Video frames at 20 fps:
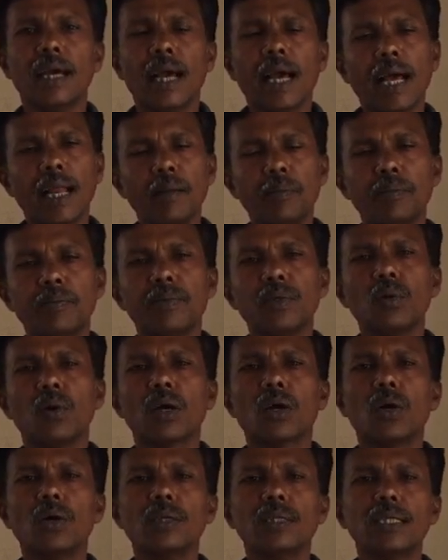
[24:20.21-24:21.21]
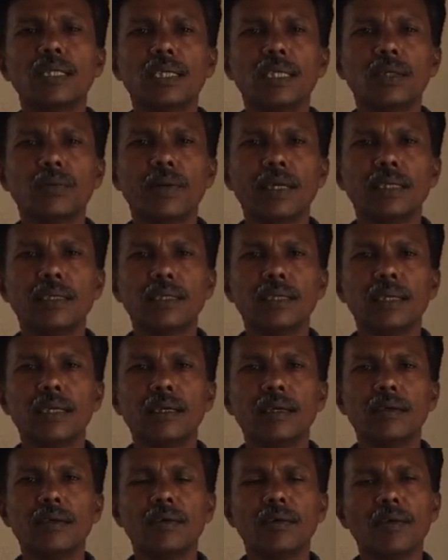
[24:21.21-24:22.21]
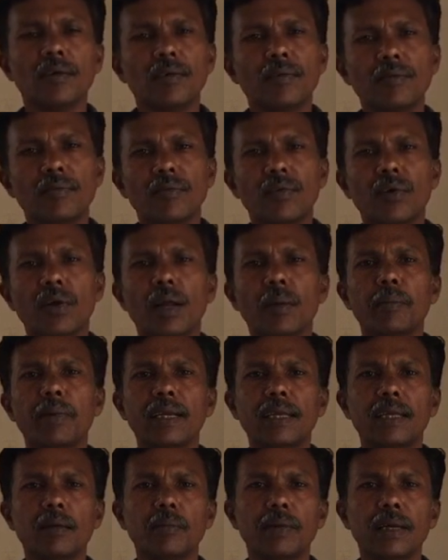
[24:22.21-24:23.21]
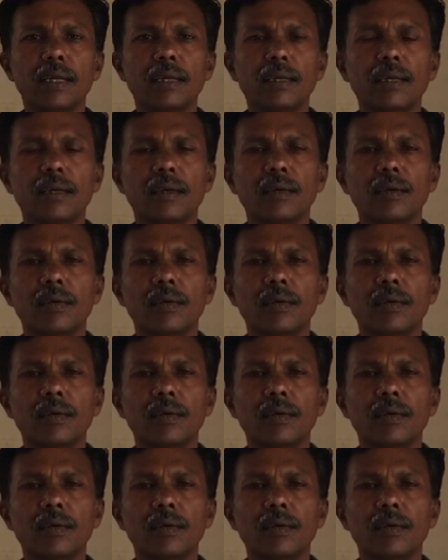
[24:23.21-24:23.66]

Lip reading: help your constituency for a betterment,